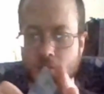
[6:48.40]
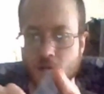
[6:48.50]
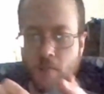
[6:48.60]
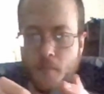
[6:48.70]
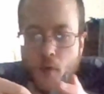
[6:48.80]

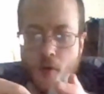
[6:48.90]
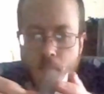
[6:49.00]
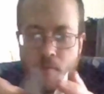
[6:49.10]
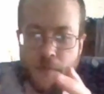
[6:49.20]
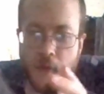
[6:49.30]
more
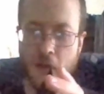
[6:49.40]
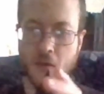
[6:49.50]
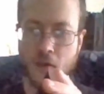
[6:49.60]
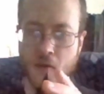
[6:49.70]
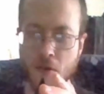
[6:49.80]

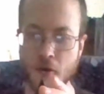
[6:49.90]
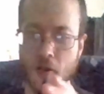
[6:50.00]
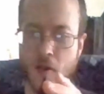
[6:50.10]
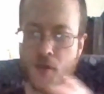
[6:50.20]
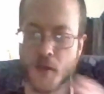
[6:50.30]

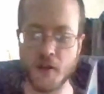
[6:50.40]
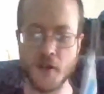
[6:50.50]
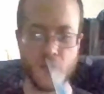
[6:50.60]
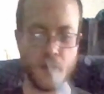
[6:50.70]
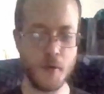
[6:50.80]

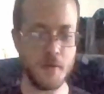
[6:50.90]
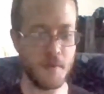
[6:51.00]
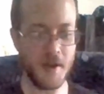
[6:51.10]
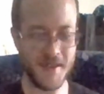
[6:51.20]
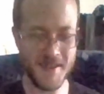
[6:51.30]
thickness to it.
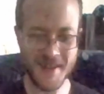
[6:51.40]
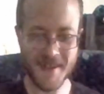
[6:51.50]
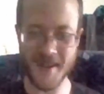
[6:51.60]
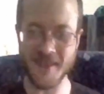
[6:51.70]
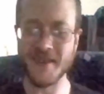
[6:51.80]

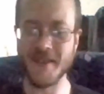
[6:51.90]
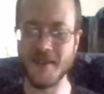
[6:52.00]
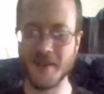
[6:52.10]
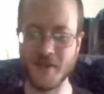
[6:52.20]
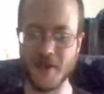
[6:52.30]
And then
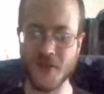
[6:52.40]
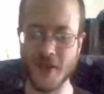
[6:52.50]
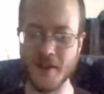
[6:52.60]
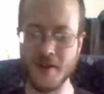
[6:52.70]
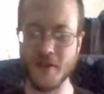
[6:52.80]
on the
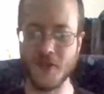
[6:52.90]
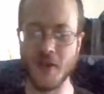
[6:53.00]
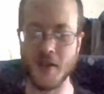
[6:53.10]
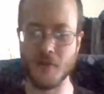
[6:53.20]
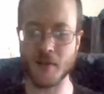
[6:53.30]
inside here, it's
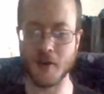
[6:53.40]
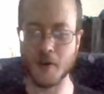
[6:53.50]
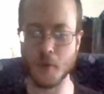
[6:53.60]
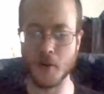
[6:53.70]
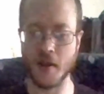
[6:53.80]
not even the
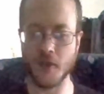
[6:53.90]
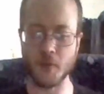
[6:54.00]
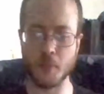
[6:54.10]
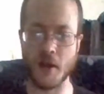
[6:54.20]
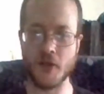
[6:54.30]
cardboard. It has
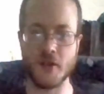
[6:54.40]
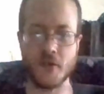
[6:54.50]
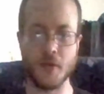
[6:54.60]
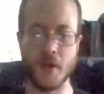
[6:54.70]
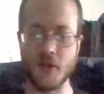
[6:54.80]
some plastic,
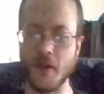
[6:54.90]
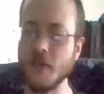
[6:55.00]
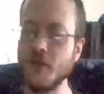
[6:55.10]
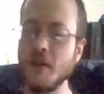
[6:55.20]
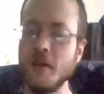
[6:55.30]
so that's
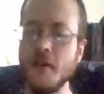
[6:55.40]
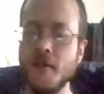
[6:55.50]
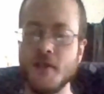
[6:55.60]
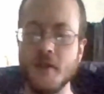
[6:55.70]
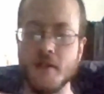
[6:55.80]
nice
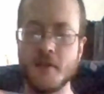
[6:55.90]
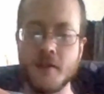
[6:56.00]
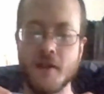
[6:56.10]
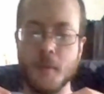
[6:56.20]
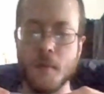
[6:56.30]
to
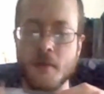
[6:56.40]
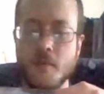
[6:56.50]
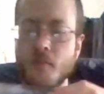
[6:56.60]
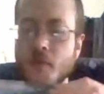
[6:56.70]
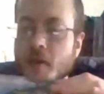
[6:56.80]
keep it
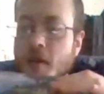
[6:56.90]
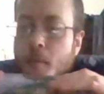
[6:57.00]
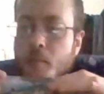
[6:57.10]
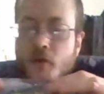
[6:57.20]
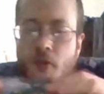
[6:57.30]

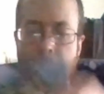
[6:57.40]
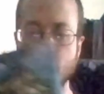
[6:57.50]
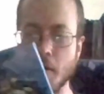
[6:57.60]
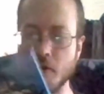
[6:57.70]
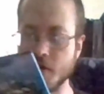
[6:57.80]
in somewhat
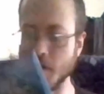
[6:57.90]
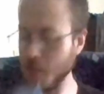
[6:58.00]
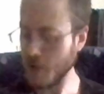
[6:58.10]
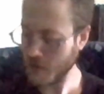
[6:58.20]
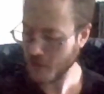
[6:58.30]
better shape.
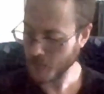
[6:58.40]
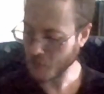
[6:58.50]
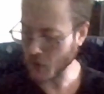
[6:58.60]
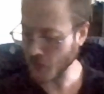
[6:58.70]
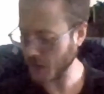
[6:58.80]

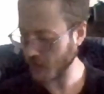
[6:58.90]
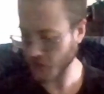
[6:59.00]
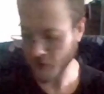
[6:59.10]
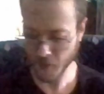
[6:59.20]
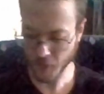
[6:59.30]
Plus, it has
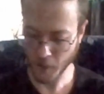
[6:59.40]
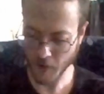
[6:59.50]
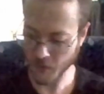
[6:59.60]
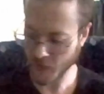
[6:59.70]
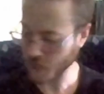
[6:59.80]
a little
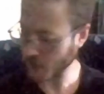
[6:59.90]
spot in this